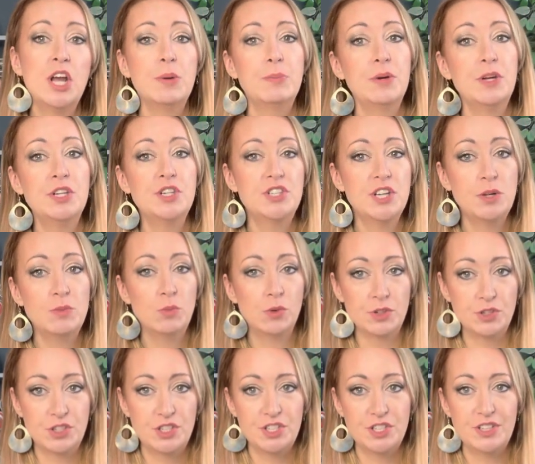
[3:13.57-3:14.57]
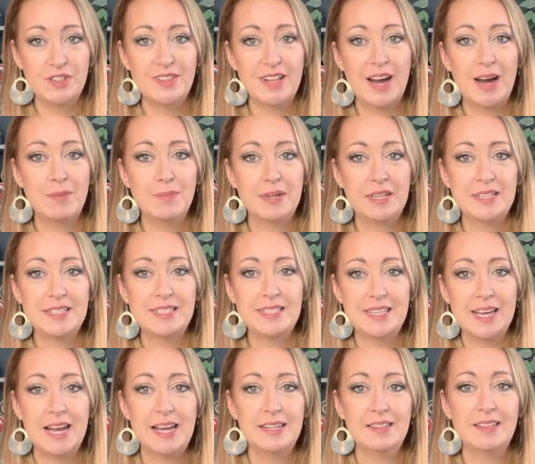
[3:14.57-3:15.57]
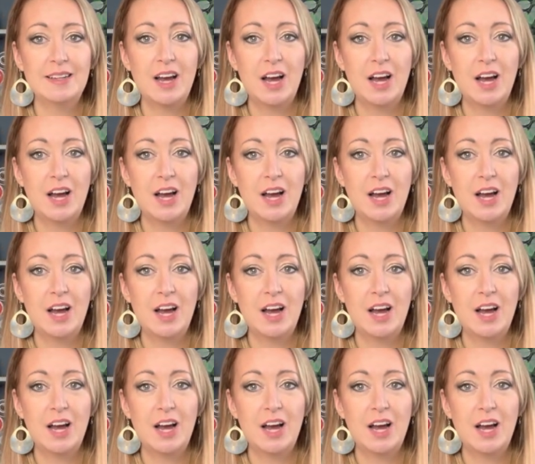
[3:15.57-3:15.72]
But you don't want to do that because, again,